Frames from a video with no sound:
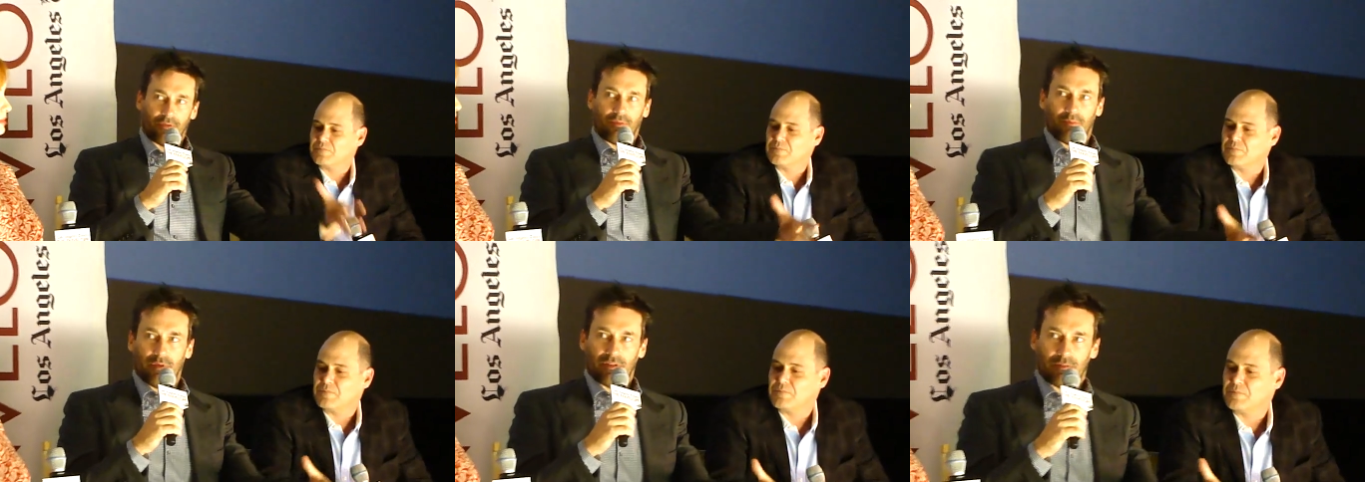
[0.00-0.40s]
Speaker 1: with
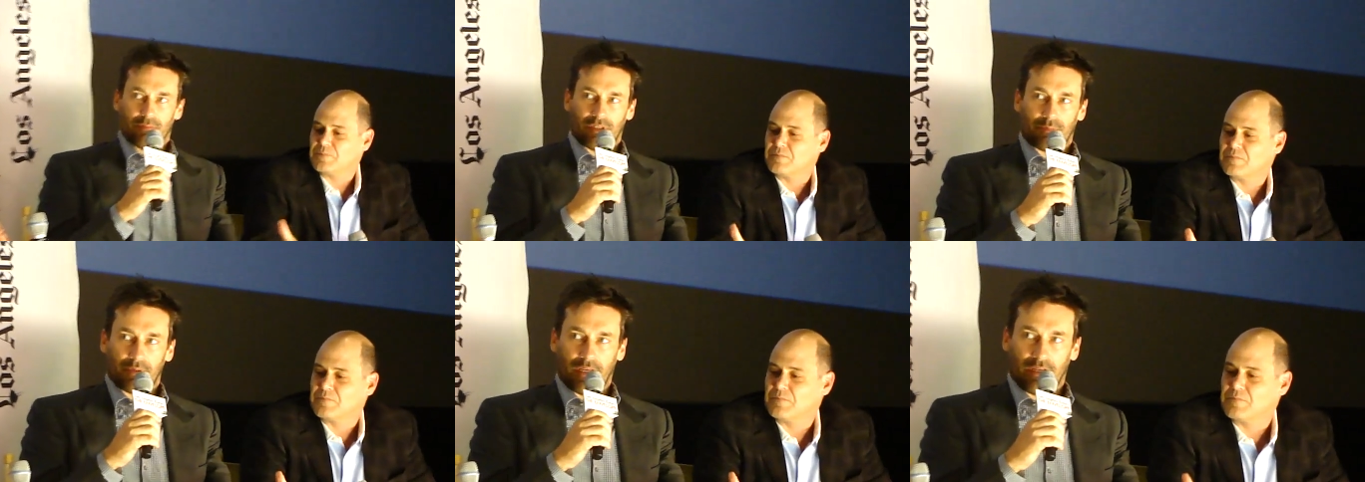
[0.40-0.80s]
Miss,
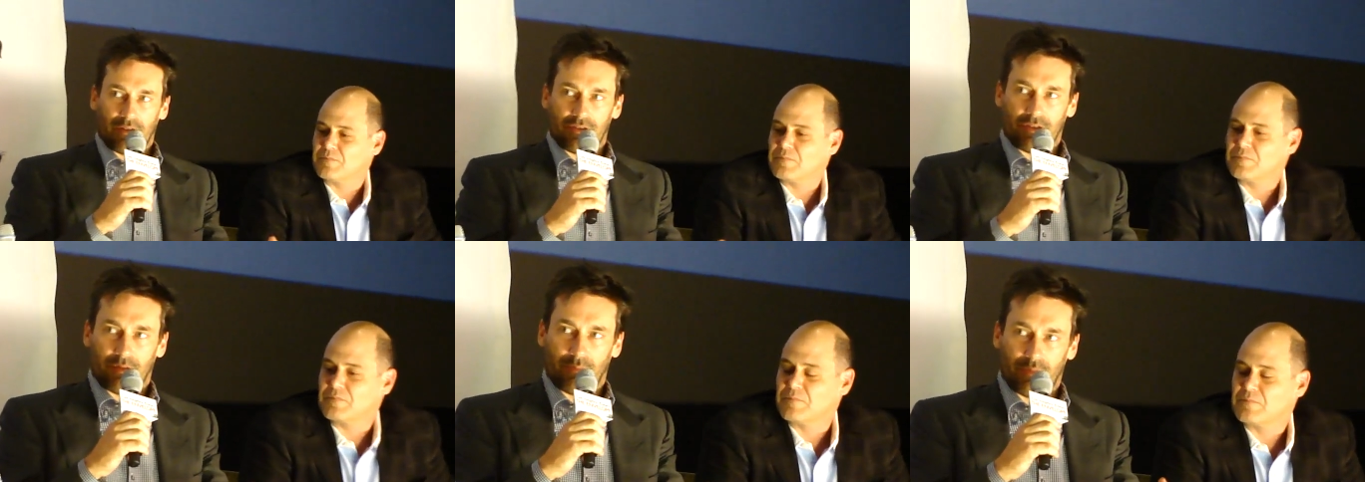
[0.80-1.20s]
Miss
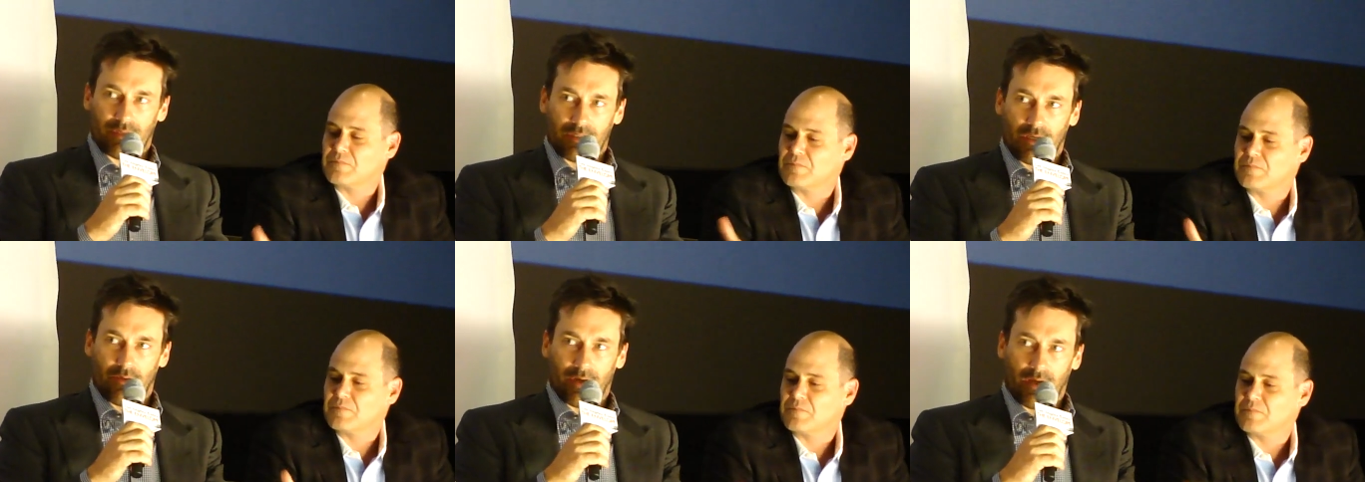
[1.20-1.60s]
Blankenship is
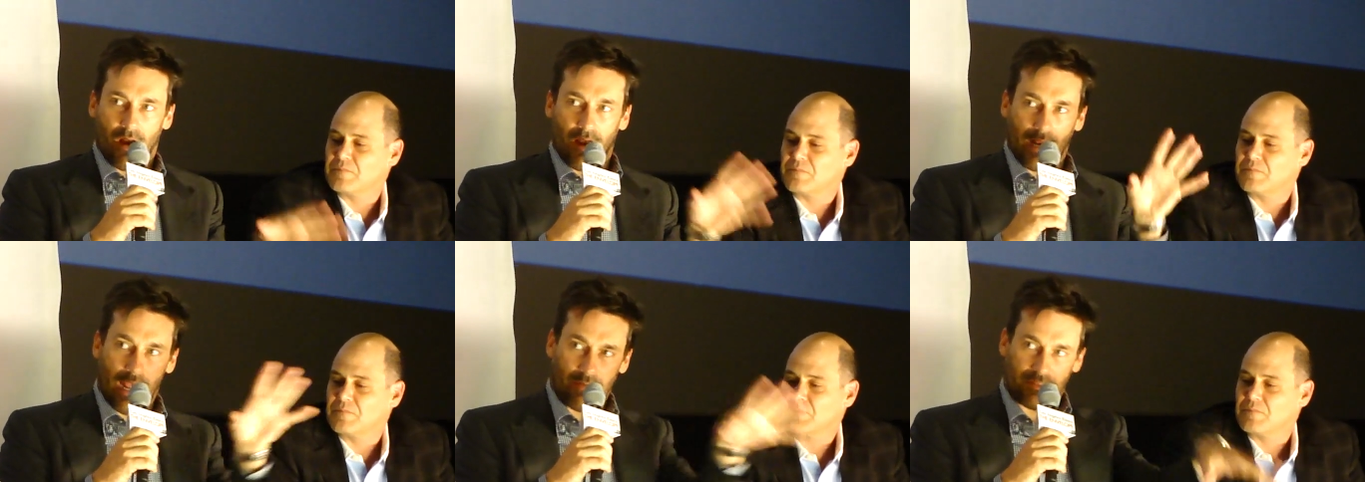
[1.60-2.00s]
going on
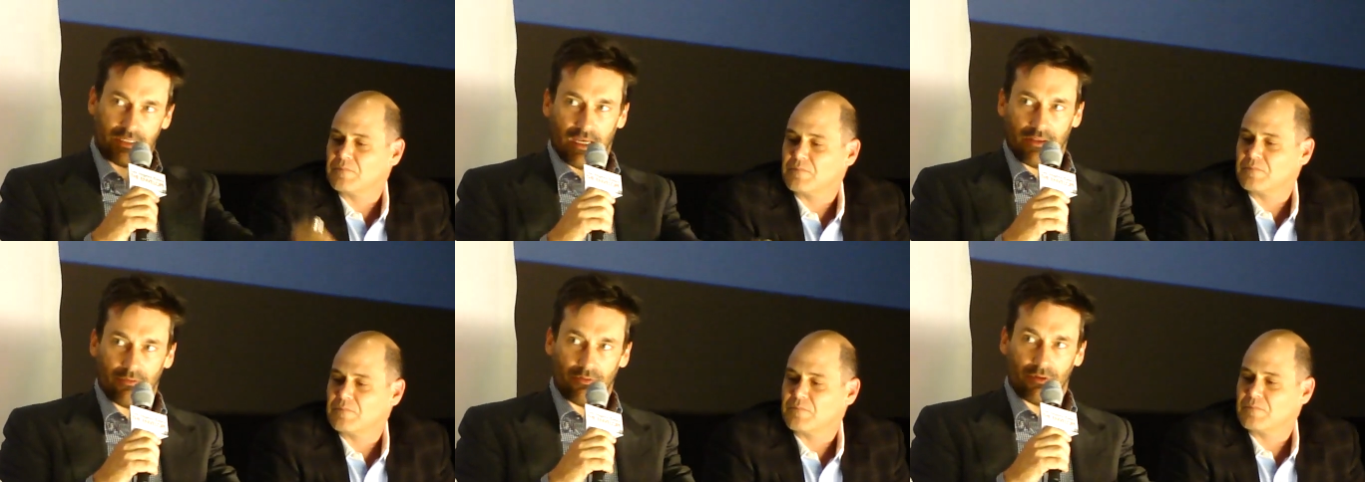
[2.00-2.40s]
outside
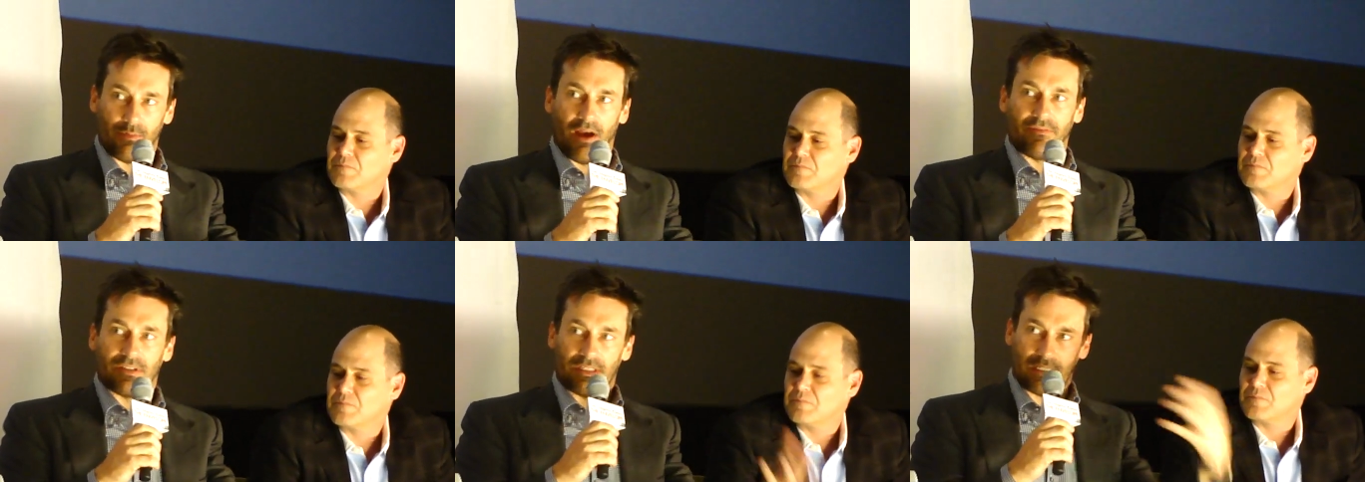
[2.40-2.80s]
the room,
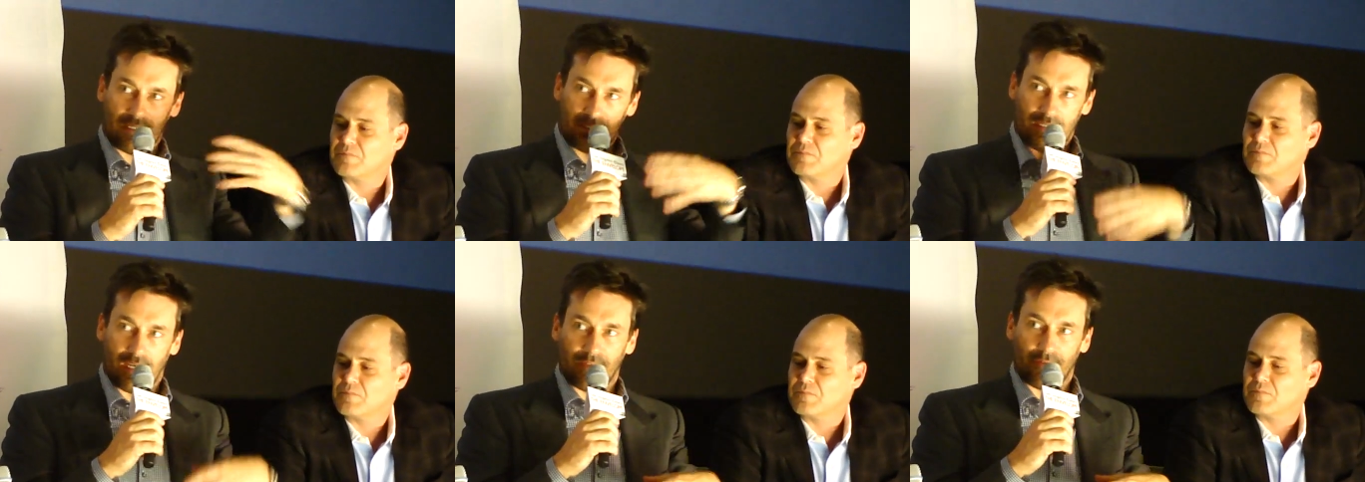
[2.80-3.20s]
obviously
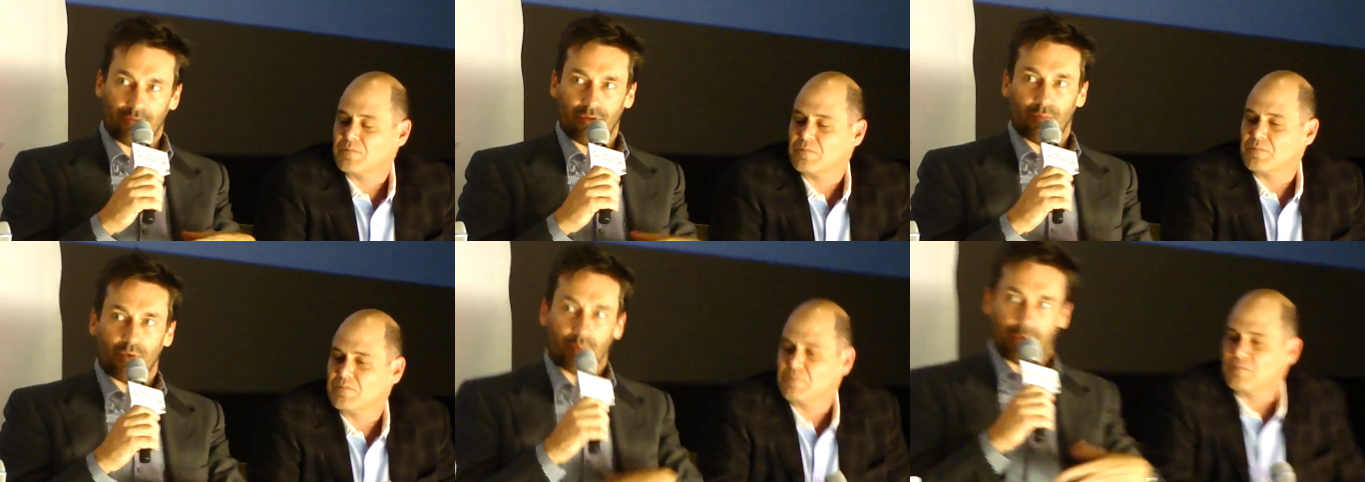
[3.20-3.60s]
inside the
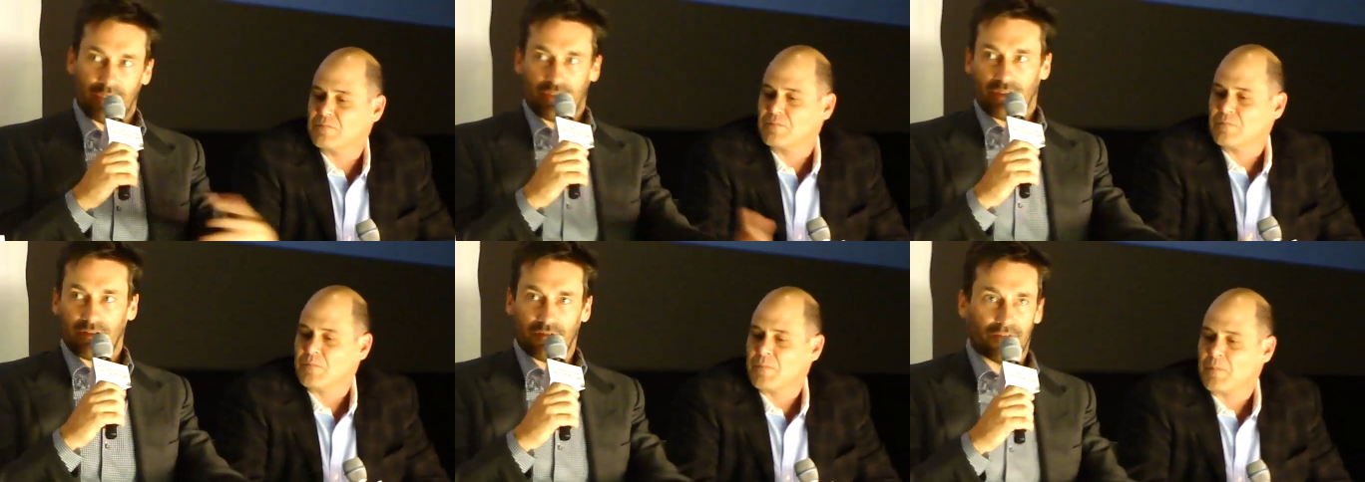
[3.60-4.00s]
room, we're
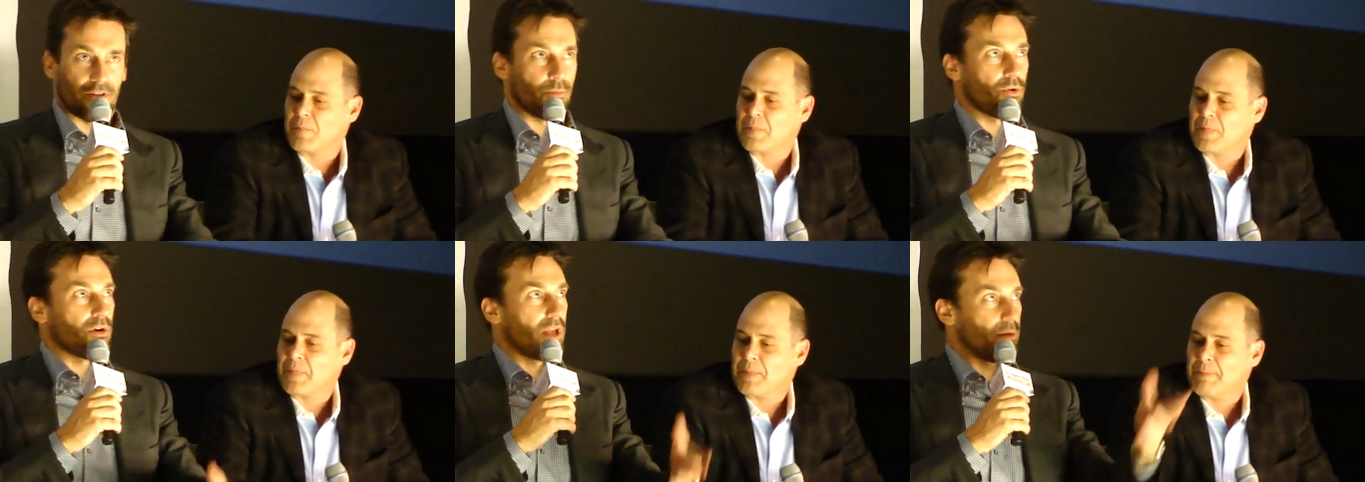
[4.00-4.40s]
pitching
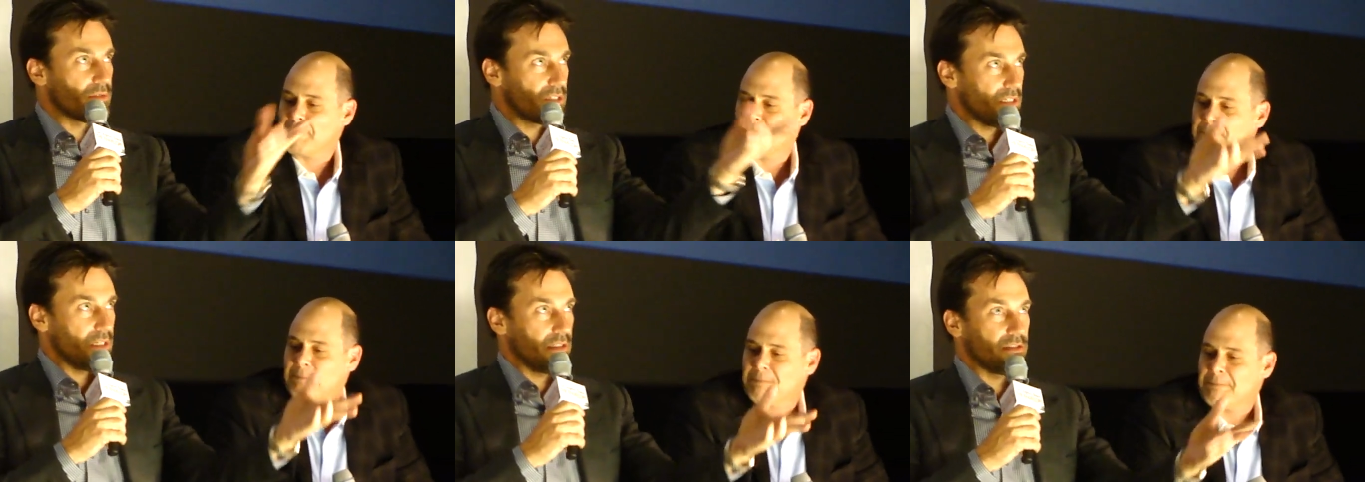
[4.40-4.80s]
Fillmore, and I'm
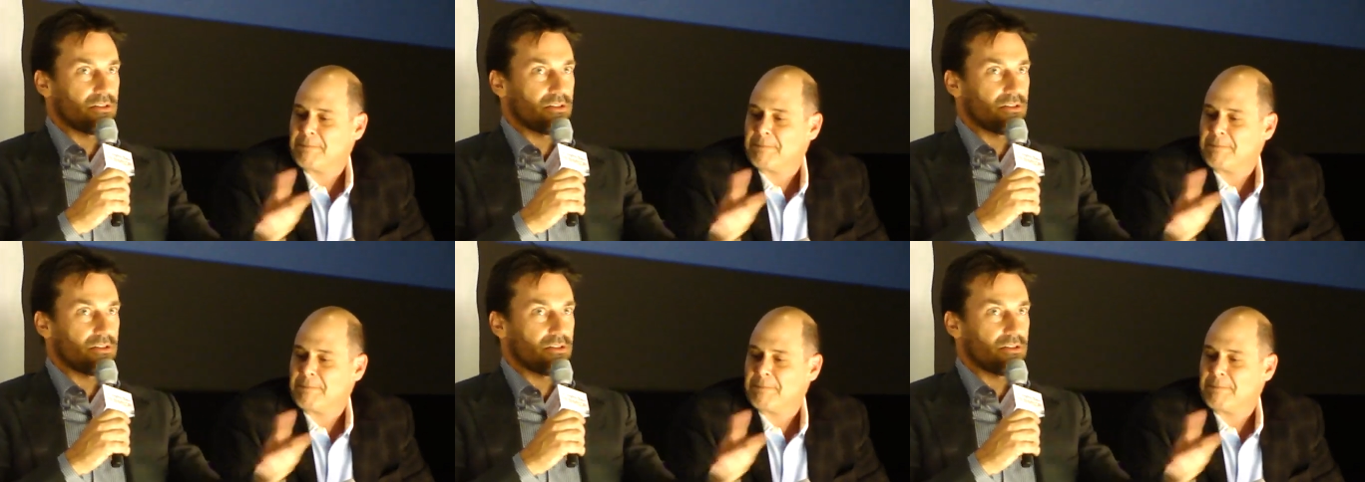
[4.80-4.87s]
seeing